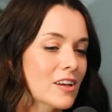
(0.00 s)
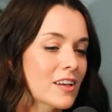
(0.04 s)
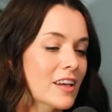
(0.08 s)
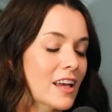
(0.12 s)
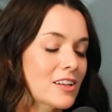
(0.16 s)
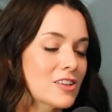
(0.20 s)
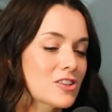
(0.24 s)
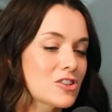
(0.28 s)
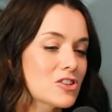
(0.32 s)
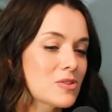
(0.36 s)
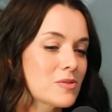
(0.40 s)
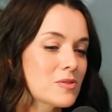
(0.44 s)

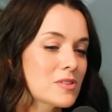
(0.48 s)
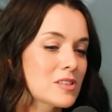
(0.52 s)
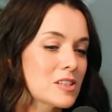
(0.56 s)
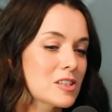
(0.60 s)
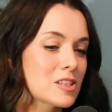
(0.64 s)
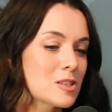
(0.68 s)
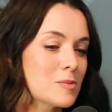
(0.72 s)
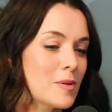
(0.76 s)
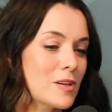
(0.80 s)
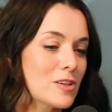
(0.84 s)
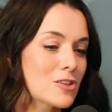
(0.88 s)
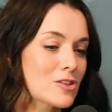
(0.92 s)
again, she was
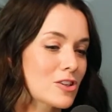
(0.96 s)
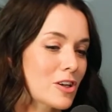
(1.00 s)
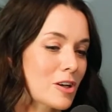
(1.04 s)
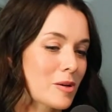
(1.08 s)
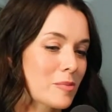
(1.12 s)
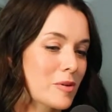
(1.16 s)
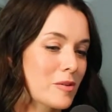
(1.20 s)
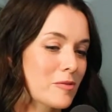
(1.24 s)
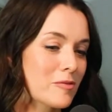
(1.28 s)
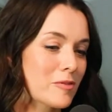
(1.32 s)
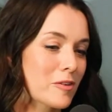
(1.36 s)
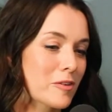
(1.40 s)
in speech
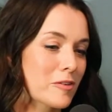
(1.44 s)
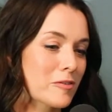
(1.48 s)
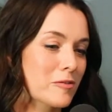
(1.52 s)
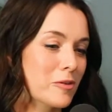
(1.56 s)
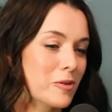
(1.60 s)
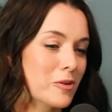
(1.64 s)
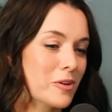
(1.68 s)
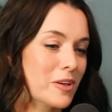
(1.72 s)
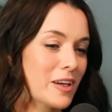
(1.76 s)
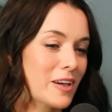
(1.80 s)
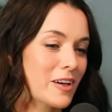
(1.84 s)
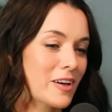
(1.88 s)
therapy for a
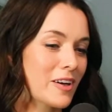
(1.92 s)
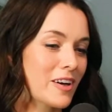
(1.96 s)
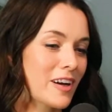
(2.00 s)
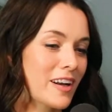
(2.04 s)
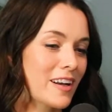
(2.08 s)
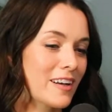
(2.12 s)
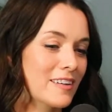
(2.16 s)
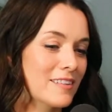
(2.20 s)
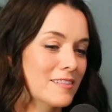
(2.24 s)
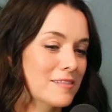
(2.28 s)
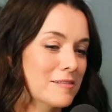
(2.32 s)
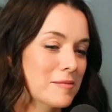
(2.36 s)
full
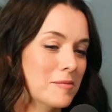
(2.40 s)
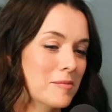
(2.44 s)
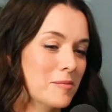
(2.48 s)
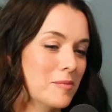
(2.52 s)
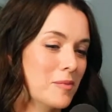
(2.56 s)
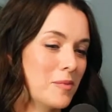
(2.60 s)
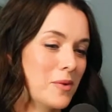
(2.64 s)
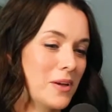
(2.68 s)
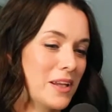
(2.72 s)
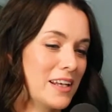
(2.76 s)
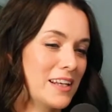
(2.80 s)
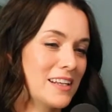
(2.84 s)
year and
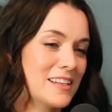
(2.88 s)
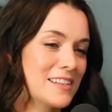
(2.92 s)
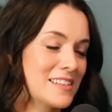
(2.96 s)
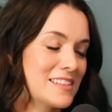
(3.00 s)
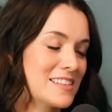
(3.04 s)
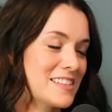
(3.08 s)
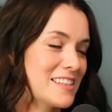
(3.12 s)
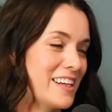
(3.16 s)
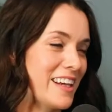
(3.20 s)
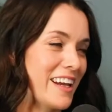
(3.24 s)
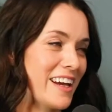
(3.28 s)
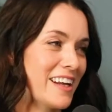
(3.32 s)
we
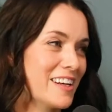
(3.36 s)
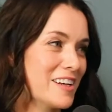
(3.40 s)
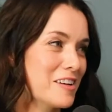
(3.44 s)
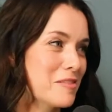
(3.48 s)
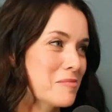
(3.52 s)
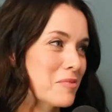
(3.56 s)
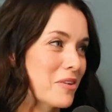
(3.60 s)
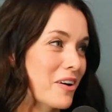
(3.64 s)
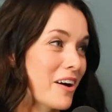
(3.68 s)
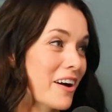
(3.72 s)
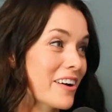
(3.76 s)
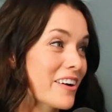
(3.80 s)
didn't see
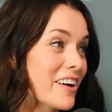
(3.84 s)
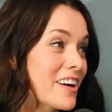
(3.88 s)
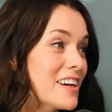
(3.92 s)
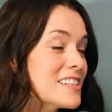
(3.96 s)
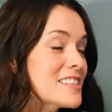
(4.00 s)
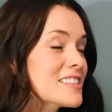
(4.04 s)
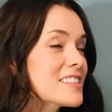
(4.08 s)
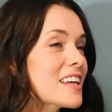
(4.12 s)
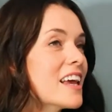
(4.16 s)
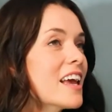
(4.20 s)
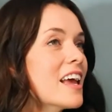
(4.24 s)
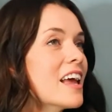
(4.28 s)
any
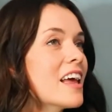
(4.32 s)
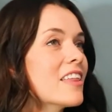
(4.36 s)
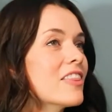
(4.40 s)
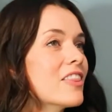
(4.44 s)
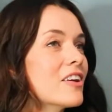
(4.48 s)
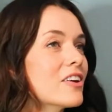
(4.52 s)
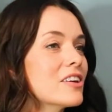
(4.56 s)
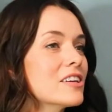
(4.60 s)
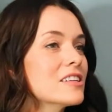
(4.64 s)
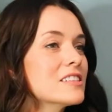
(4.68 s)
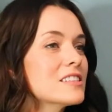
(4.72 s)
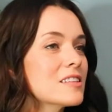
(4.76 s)
progress.
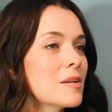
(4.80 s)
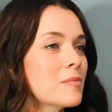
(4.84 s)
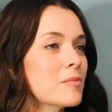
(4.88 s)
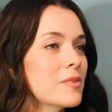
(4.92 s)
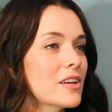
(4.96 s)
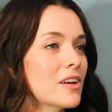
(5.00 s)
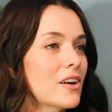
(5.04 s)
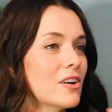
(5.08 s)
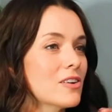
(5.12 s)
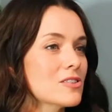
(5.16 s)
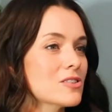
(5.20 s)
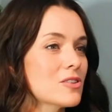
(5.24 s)
There is
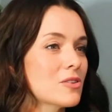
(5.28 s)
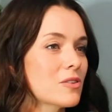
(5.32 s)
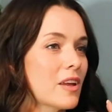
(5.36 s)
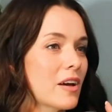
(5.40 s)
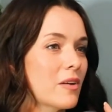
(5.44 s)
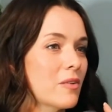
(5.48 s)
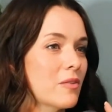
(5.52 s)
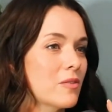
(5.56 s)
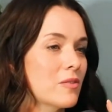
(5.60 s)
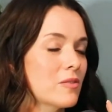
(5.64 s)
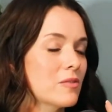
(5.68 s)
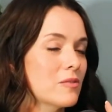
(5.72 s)
something also
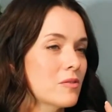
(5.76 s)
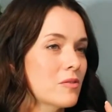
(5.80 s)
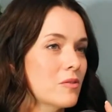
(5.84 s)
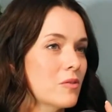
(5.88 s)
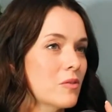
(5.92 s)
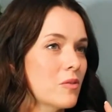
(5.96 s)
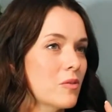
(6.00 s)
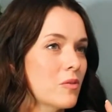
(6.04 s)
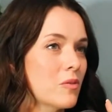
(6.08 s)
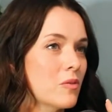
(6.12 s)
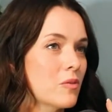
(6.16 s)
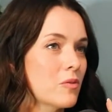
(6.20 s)
that,
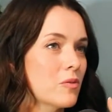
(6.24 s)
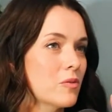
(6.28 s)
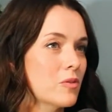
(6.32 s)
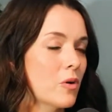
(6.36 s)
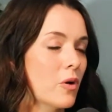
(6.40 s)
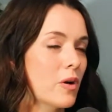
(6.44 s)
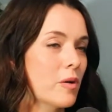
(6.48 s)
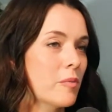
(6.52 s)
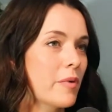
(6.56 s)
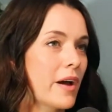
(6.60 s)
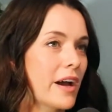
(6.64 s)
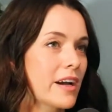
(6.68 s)

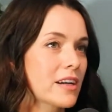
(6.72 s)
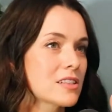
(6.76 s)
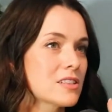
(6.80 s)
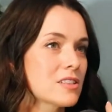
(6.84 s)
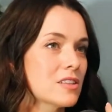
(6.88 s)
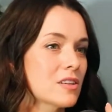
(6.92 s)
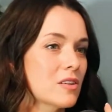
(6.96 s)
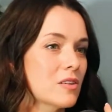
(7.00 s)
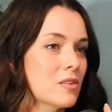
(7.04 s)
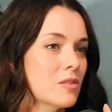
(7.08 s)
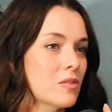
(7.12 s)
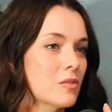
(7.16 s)
going
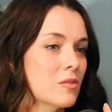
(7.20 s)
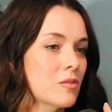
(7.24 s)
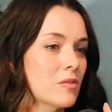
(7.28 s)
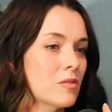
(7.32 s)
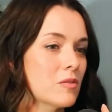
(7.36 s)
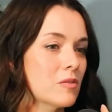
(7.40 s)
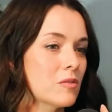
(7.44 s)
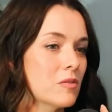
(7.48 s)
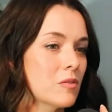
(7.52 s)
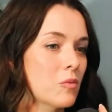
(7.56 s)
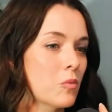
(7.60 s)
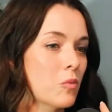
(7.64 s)
back to
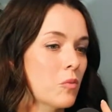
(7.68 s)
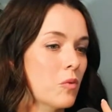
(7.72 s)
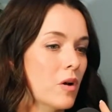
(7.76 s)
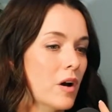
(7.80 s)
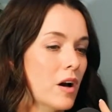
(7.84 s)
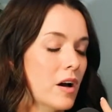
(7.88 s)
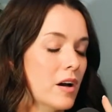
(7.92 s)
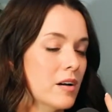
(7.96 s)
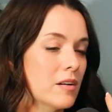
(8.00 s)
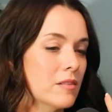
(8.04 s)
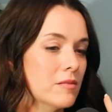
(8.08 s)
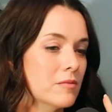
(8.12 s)

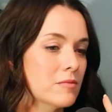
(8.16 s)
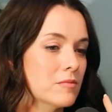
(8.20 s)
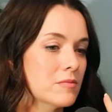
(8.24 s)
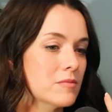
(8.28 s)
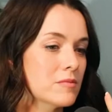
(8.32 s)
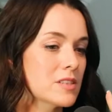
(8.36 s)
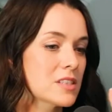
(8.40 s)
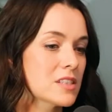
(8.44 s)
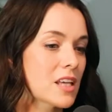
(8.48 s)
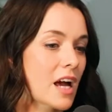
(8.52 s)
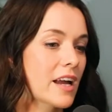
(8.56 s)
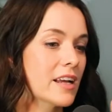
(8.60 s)

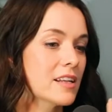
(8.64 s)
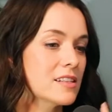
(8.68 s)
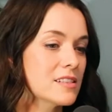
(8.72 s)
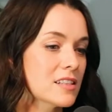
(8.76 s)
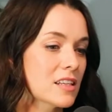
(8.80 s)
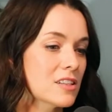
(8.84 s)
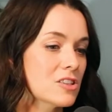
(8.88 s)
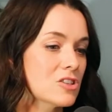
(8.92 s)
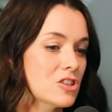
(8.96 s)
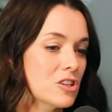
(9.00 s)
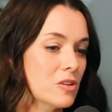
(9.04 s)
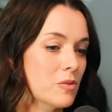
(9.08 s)

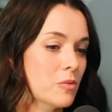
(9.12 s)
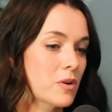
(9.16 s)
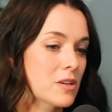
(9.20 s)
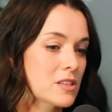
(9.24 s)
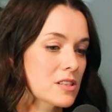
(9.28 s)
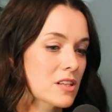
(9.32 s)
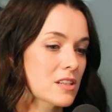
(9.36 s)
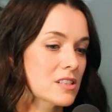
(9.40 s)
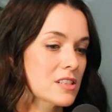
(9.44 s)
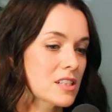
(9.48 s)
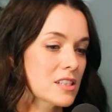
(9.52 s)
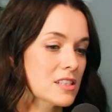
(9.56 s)
signs that she
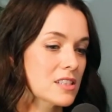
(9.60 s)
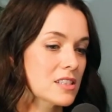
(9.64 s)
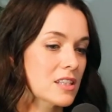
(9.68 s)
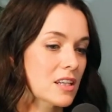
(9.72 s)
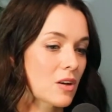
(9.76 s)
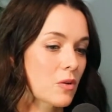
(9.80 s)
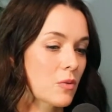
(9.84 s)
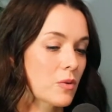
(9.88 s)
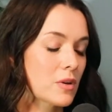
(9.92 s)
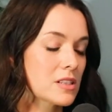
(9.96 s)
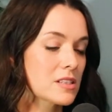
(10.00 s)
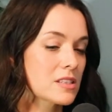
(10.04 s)
was
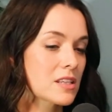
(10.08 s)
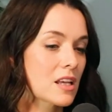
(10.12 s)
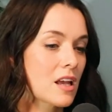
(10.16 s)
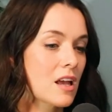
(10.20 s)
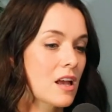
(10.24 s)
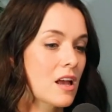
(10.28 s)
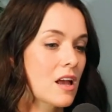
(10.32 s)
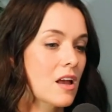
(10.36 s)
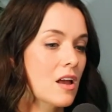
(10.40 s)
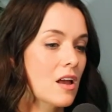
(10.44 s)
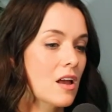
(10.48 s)
autistic, was